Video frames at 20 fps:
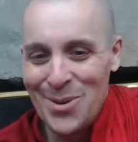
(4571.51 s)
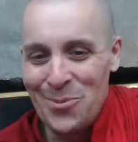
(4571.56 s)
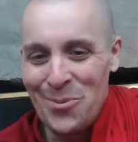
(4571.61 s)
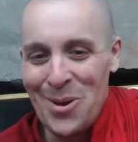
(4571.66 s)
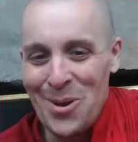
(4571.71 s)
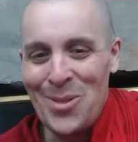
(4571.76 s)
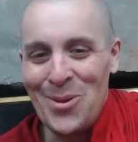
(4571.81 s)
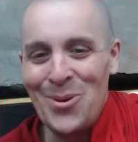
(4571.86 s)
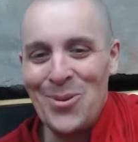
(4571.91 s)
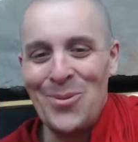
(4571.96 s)

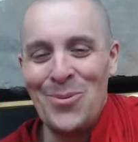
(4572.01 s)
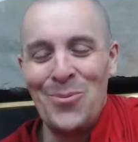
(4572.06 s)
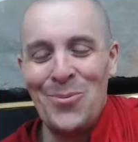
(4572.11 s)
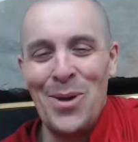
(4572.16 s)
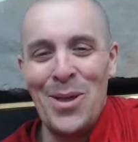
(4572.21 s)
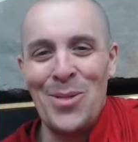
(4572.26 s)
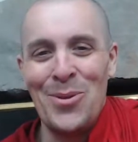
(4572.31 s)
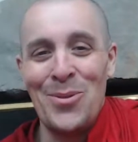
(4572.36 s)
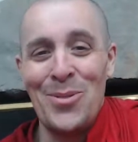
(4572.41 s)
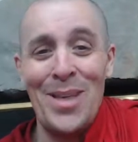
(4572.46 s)

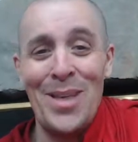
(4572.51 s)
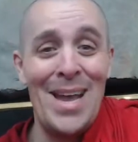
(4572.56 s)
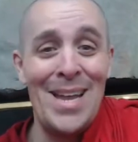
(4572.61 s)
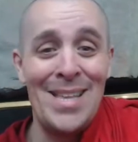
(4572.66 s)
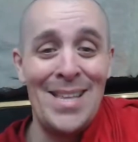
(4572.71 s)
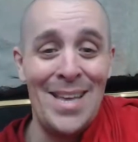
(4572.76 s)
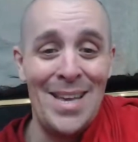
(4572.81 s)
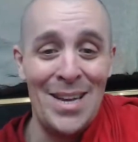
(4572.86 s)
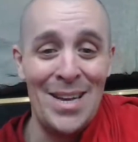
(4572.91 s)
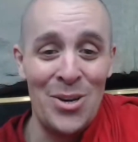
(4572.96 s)
Whether they
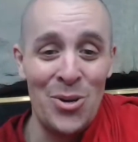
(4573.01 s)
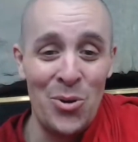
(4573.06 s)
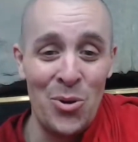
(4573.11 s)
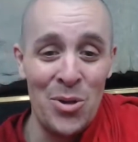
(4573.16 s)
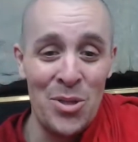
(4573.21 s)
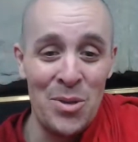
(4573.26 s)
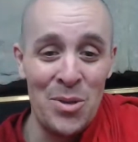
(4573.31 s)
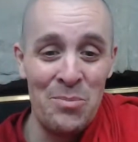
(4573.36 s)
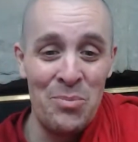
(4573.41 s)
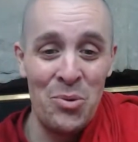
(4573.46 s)
did it
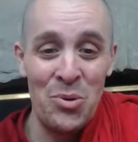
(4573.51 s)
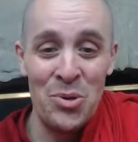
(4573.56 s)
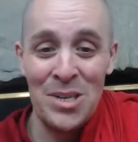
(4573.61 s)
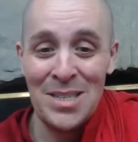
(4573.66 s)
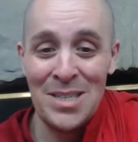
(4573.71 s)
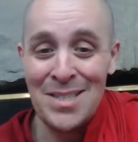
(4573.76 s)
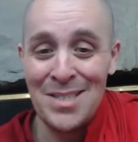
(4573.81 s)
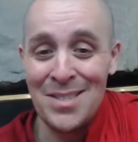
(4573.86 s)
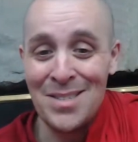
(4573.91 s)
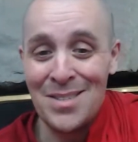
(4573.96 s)
or
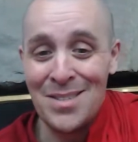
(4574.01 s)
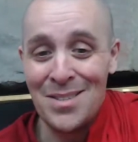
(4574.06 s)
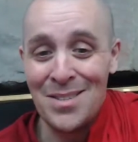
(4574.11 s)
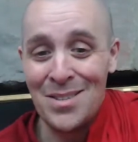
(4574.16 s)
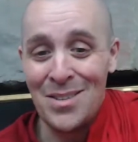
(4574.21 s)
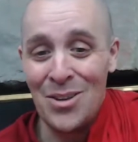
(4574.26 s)
the